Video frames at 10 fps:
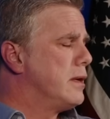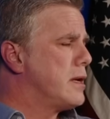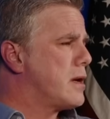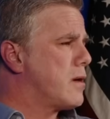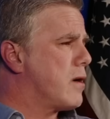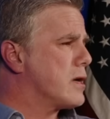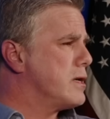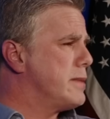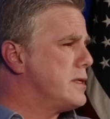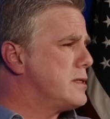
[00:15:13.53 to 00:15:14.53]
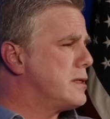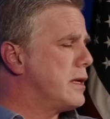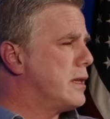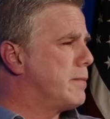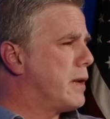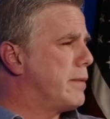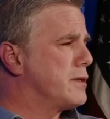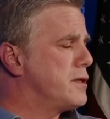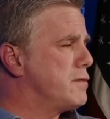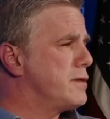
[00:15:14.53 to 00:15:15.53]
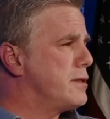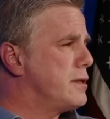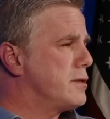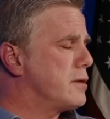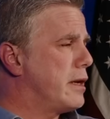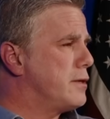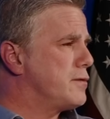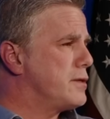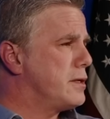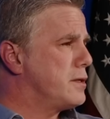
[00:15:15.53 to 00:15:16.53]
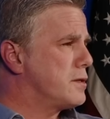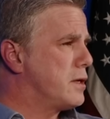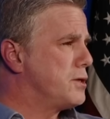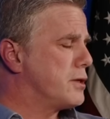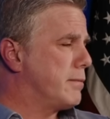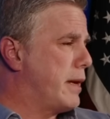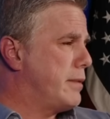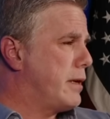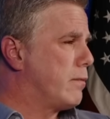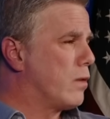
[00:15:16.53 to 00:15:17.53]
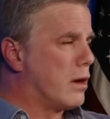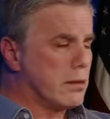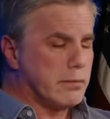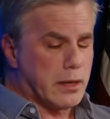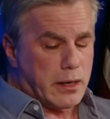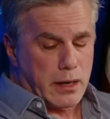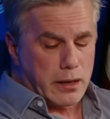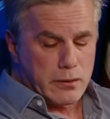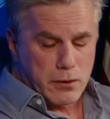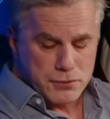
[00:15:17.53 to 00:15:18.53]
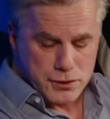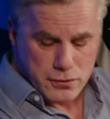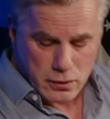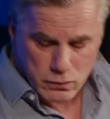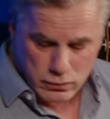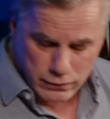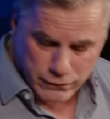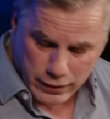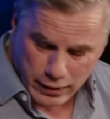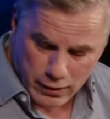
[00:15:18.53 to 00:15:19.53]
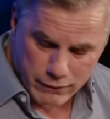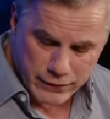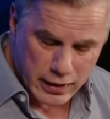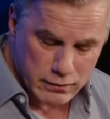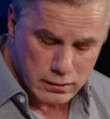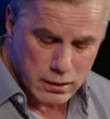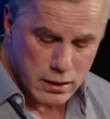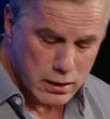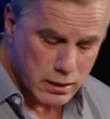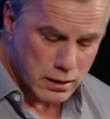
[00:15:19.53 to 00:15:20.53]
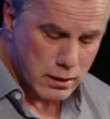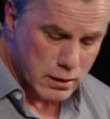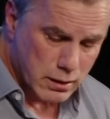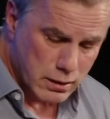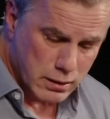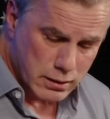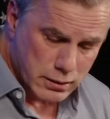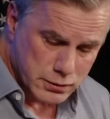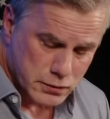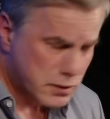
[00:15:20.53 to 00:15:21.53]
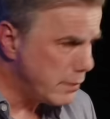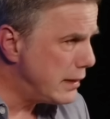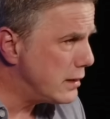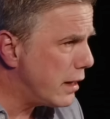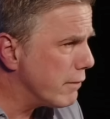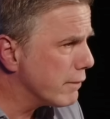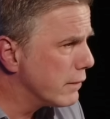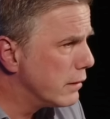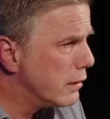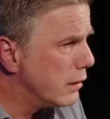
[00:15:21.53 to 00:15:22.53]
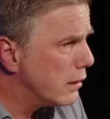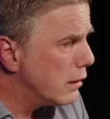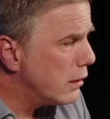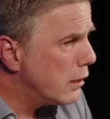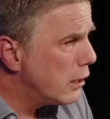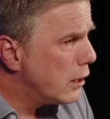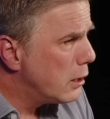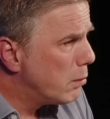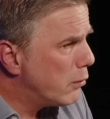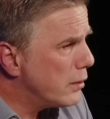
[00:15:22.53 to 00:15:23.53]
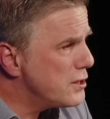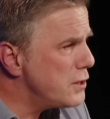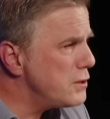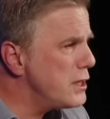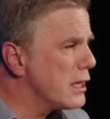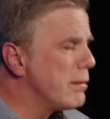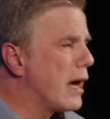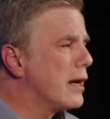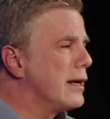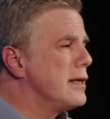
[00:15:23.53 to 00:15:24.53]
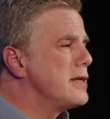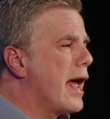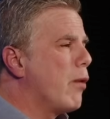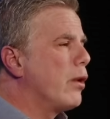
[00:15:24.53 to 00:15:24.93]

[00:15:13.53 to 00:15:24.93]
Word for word: in our arguments and the public's interest in, dis, interest in disclosure. Maybe I'm wrong, but I, I don't know if she's going to rule in our favor. So it's going to be tough. But what's interesting about it is how